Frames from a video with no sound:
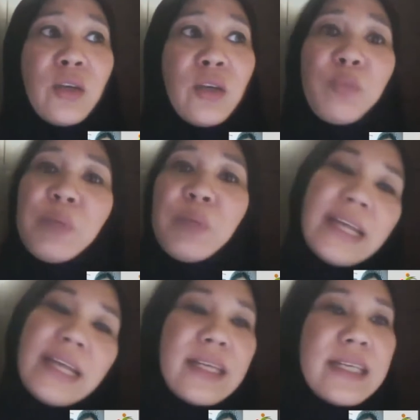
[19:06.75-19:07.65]
People
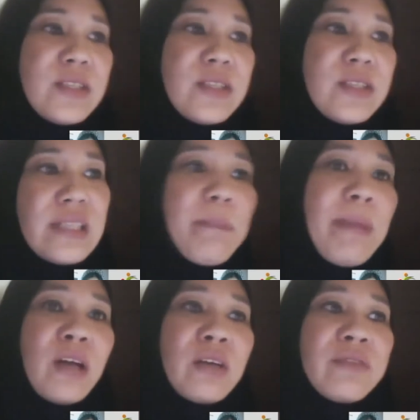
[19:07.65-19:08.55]
tell us to step
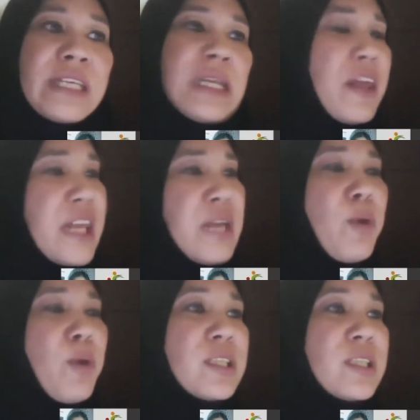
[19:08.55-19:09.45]
out of it, think
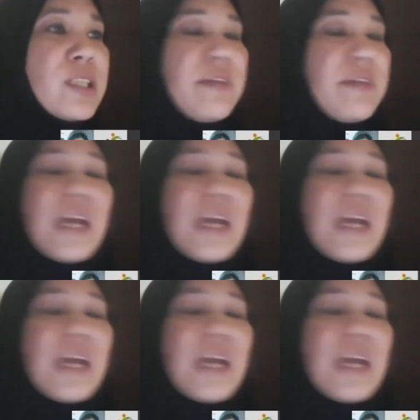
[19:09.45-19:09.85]
positive.